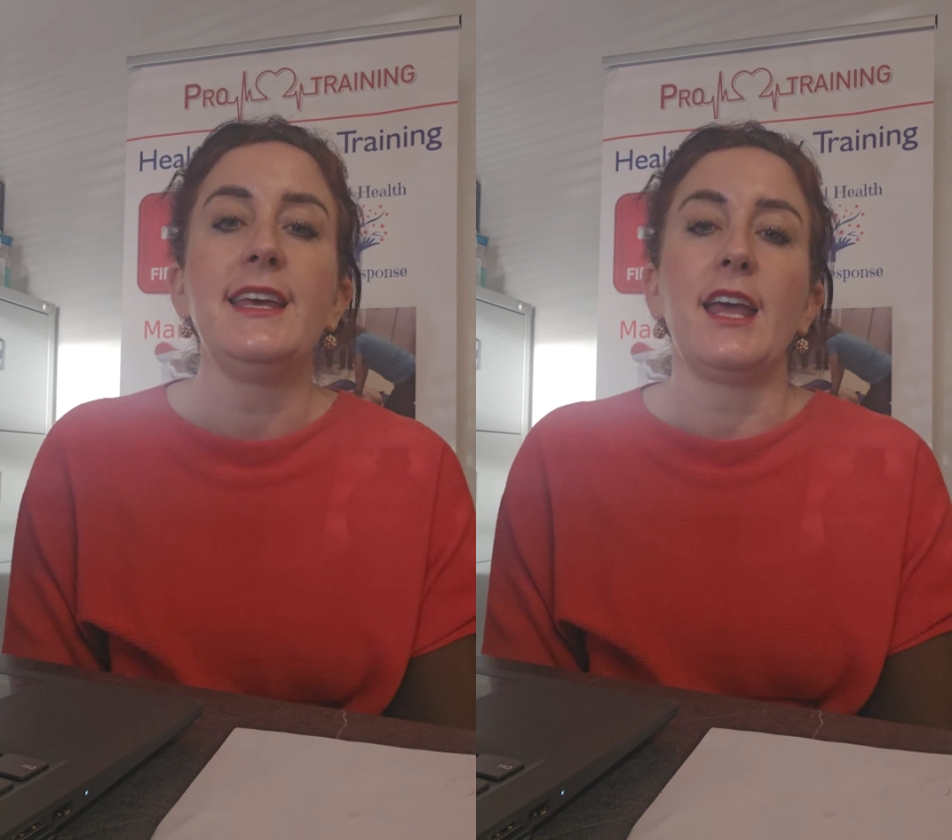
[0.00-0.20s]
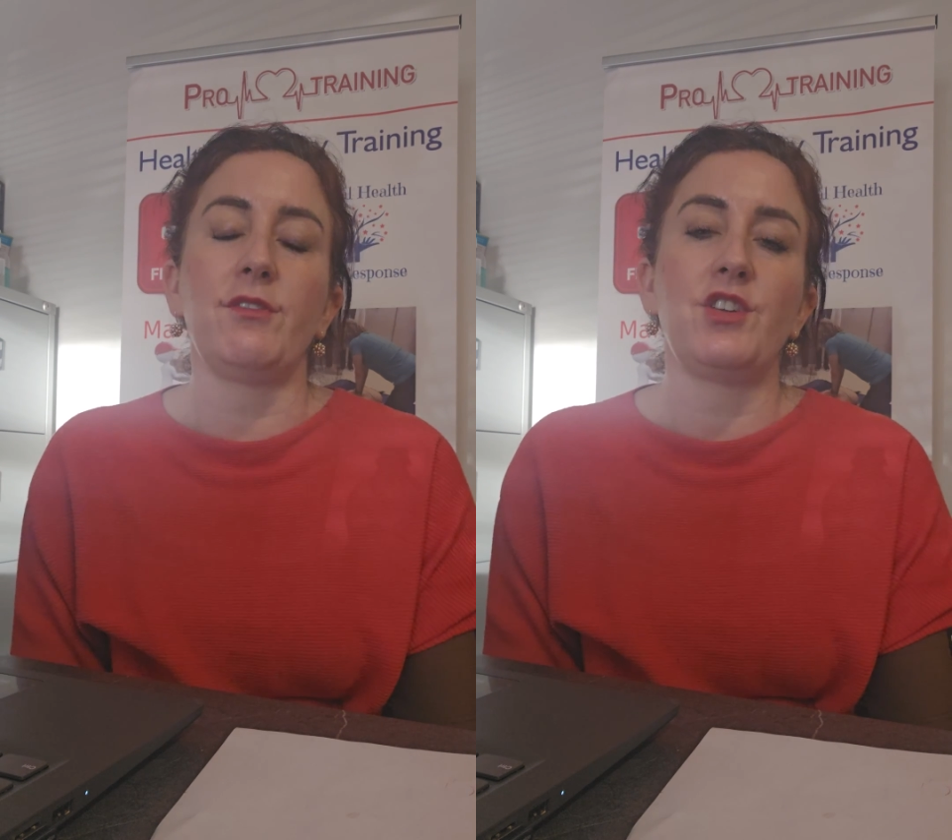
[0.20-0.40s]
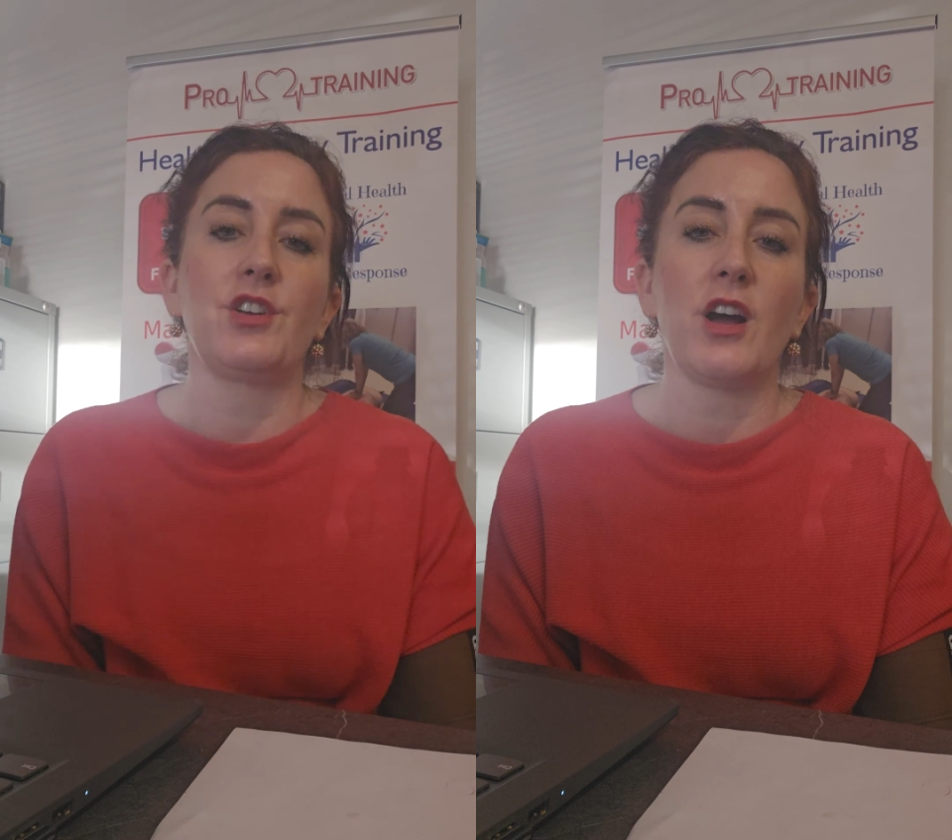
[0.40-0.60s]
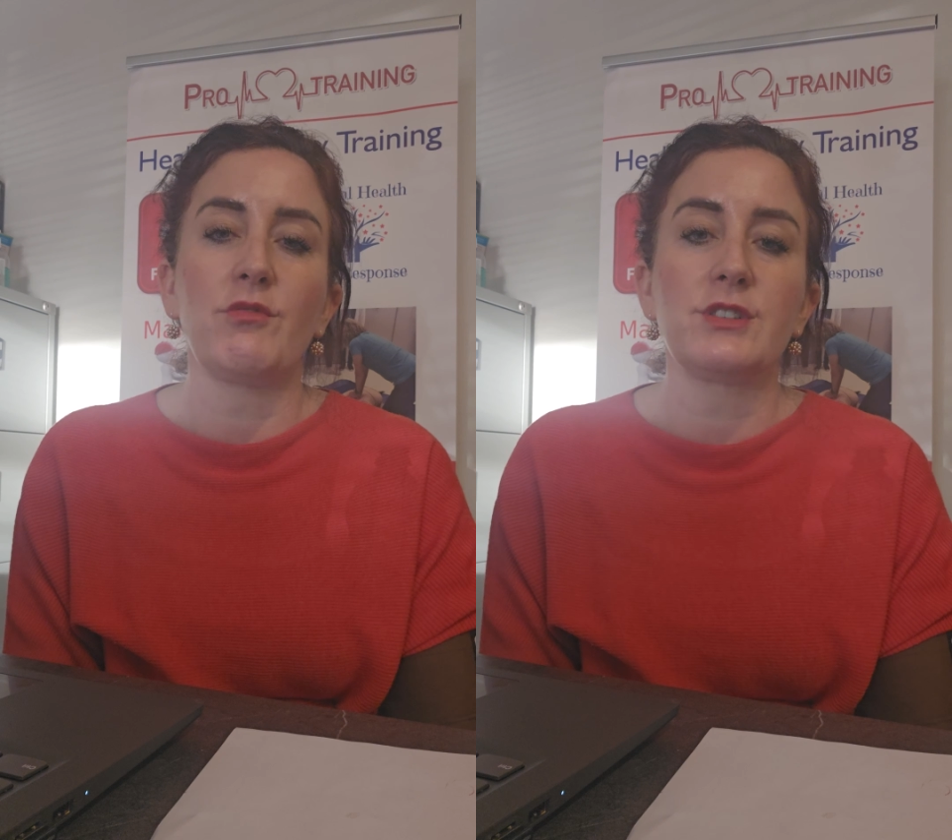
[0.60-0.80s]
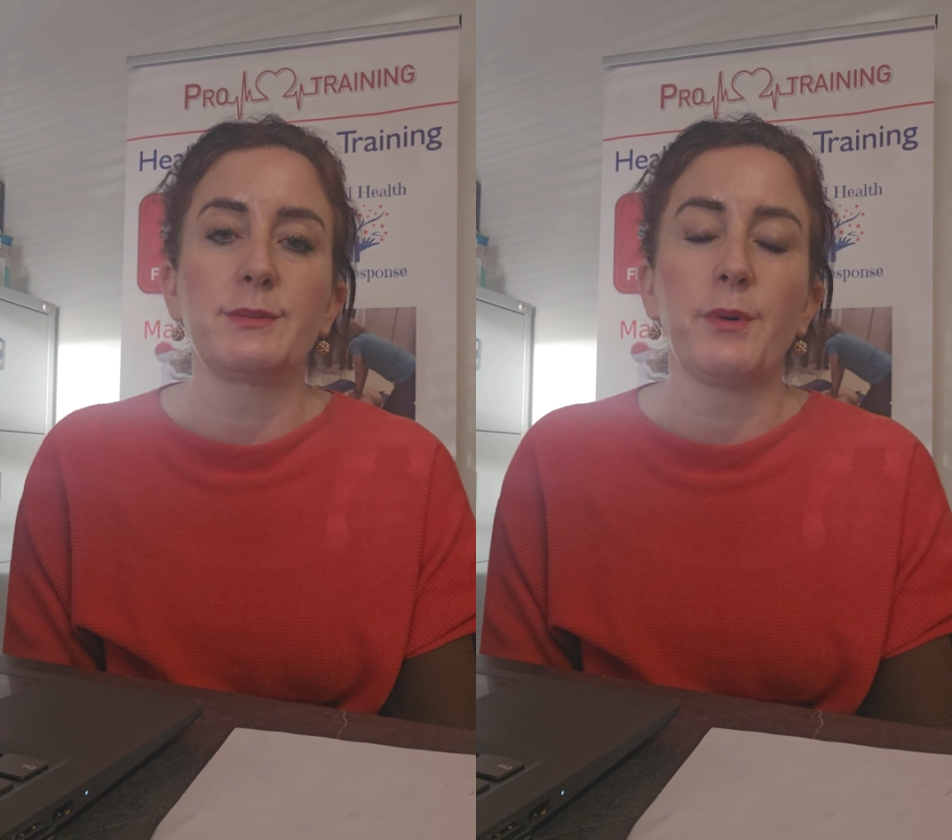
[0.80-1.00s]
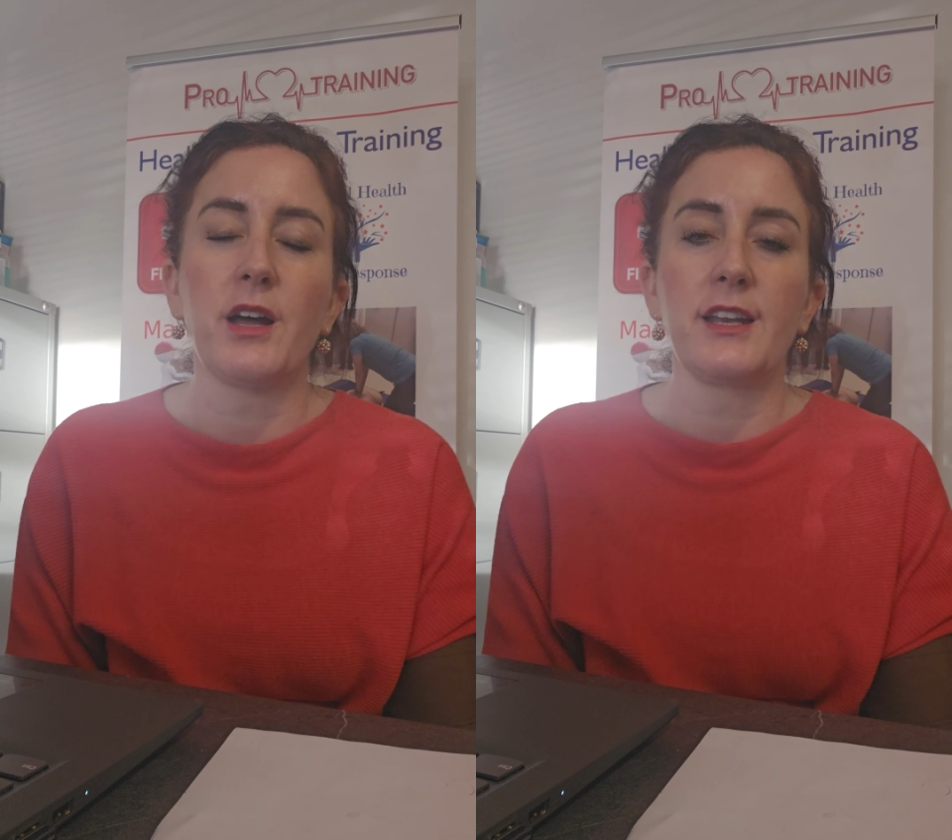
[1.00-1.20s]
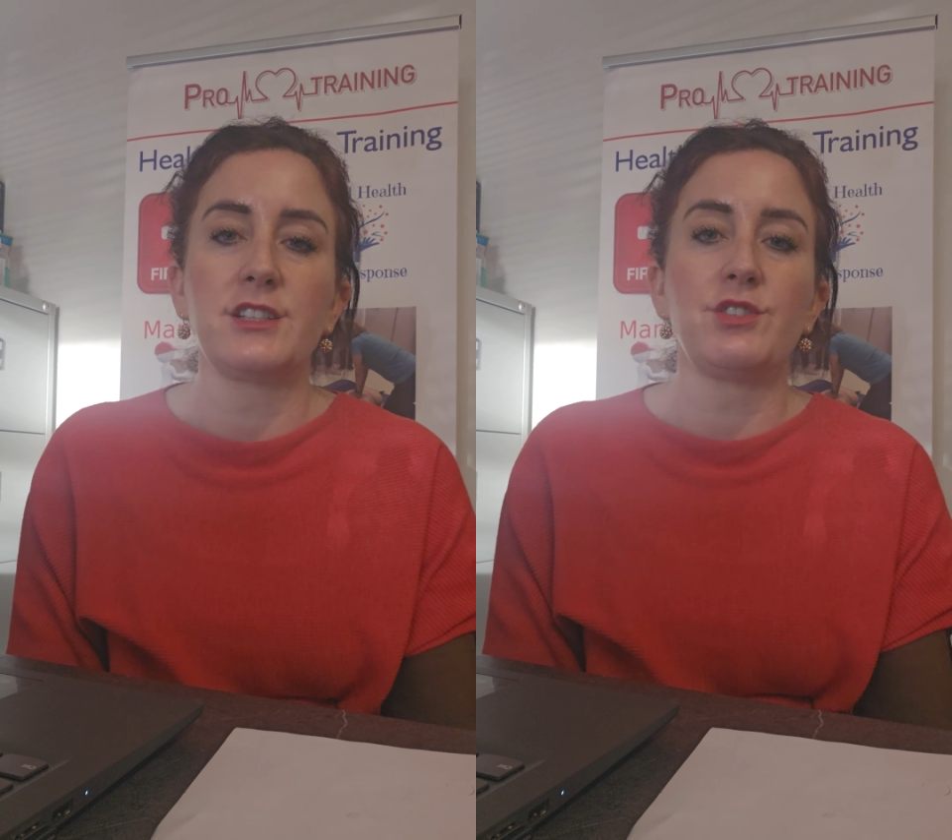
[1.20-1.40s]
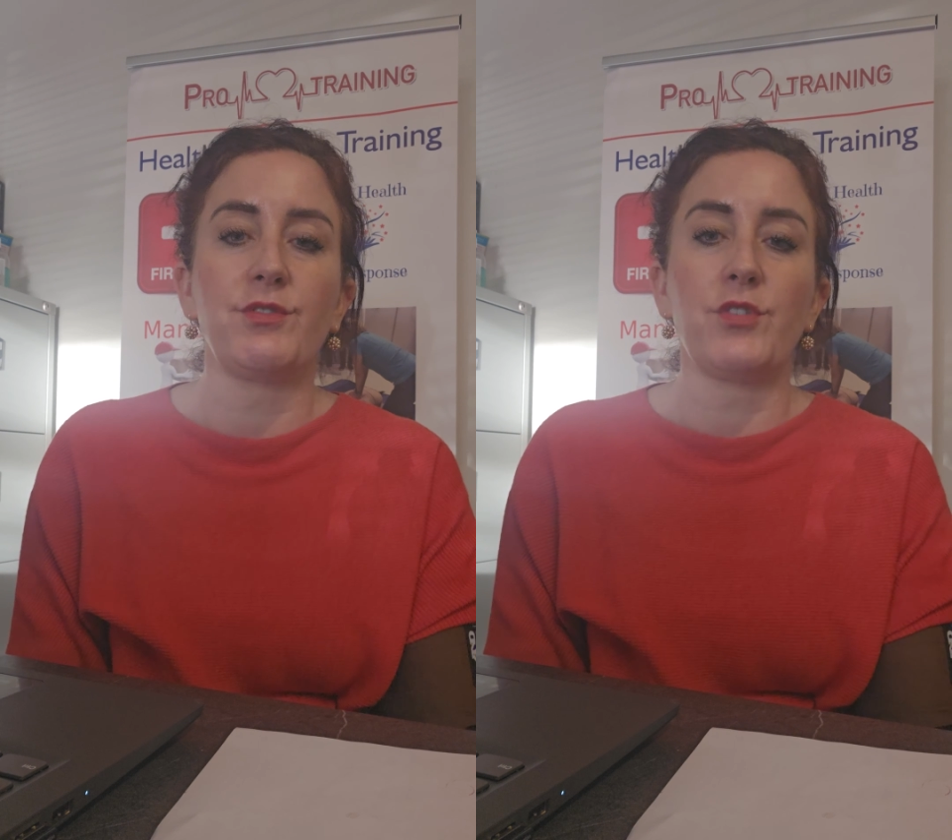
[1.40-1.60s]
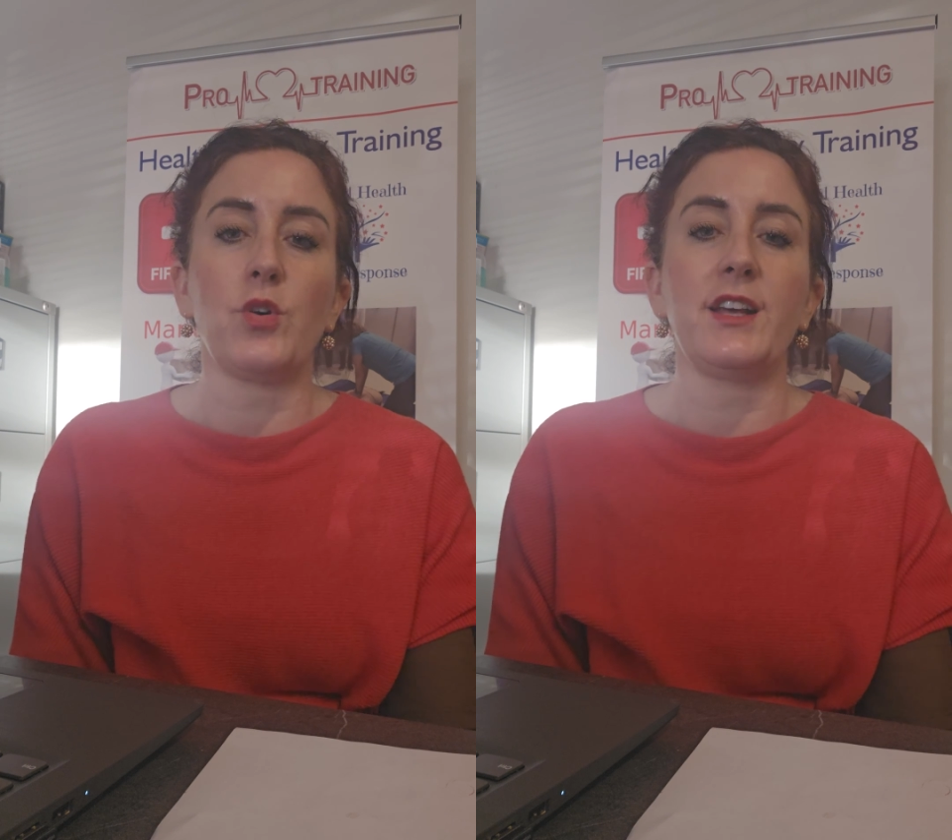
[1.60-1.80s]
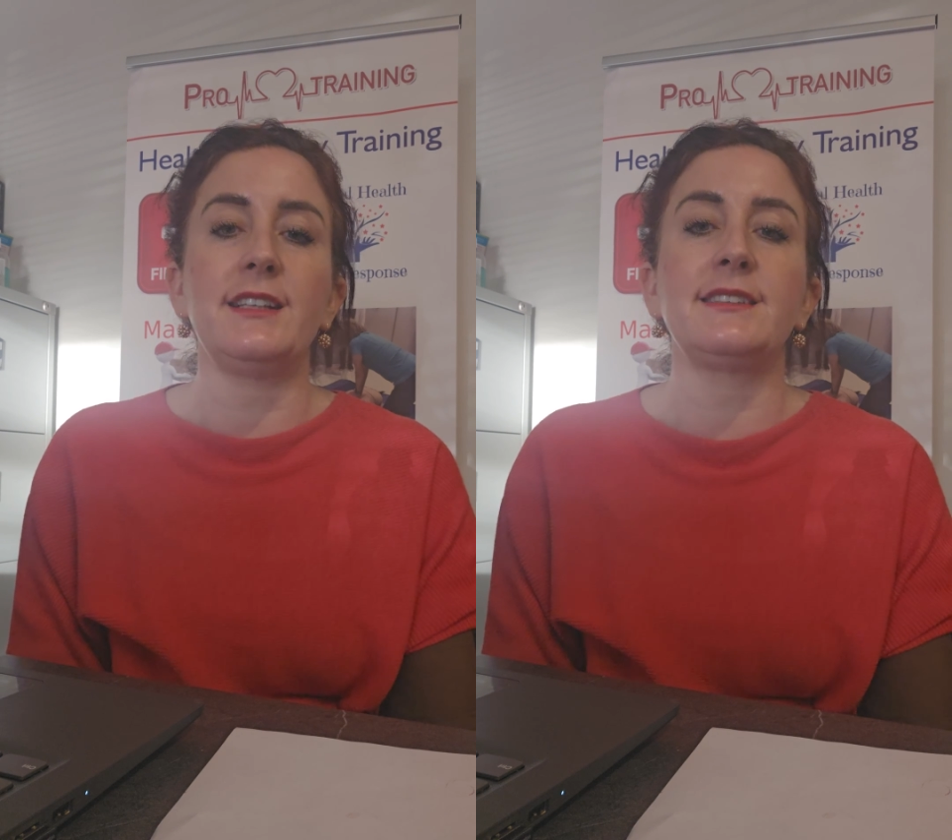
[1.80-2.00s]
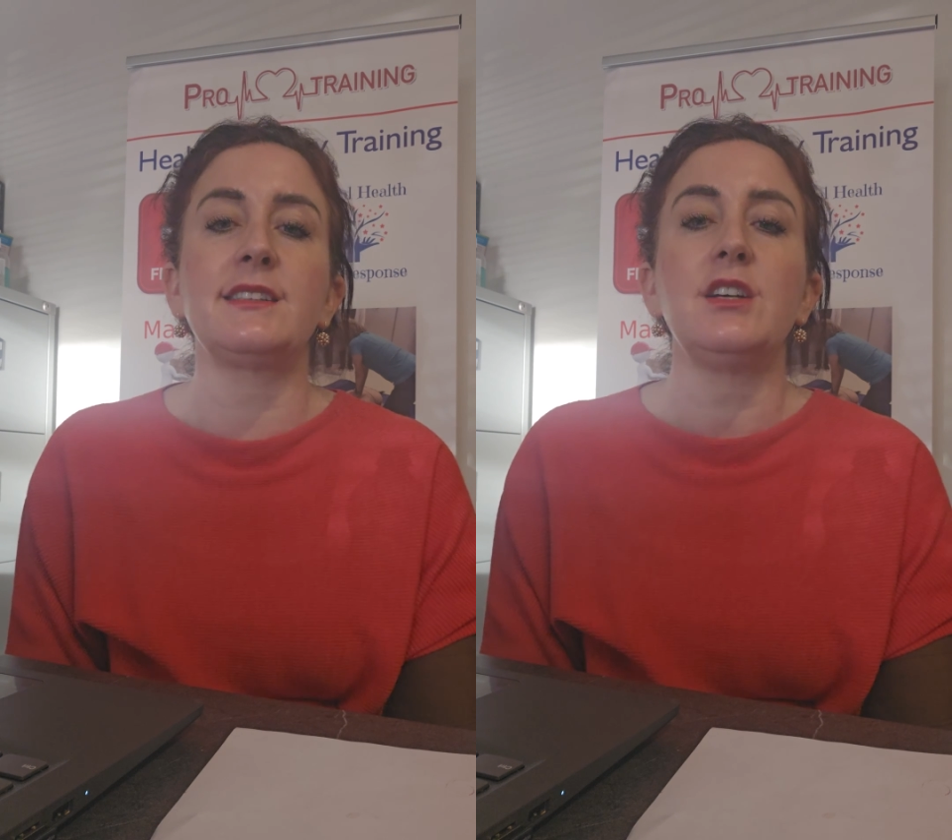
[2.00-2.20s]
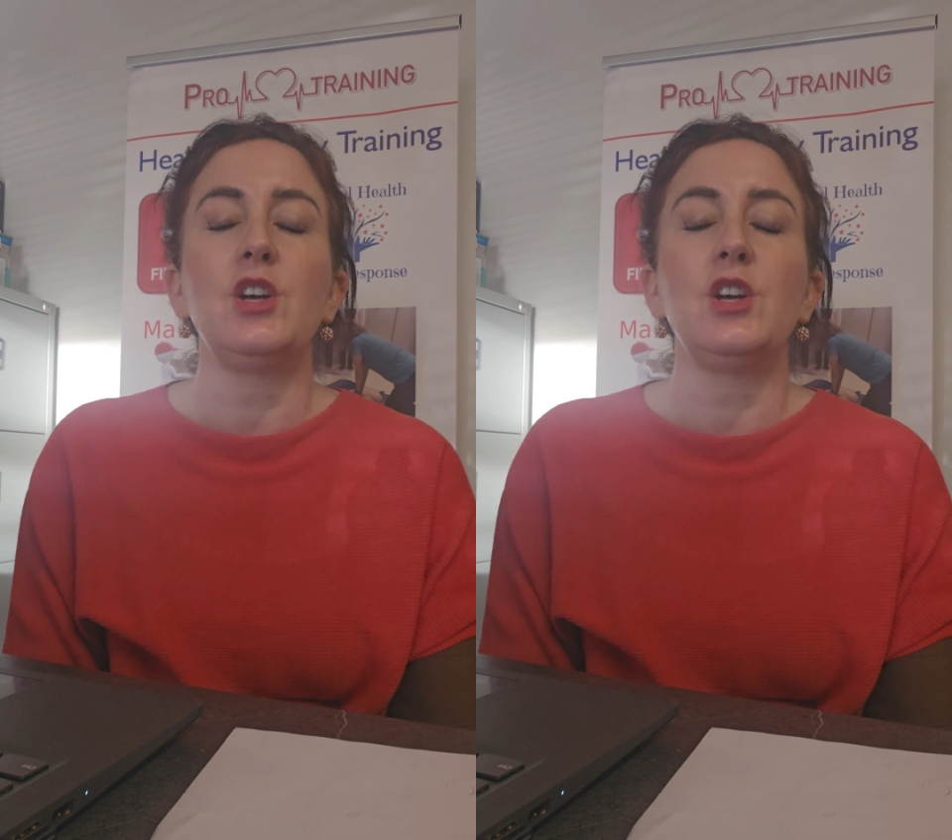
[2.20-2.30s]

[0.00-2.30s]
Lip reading: If they're not responding to voice,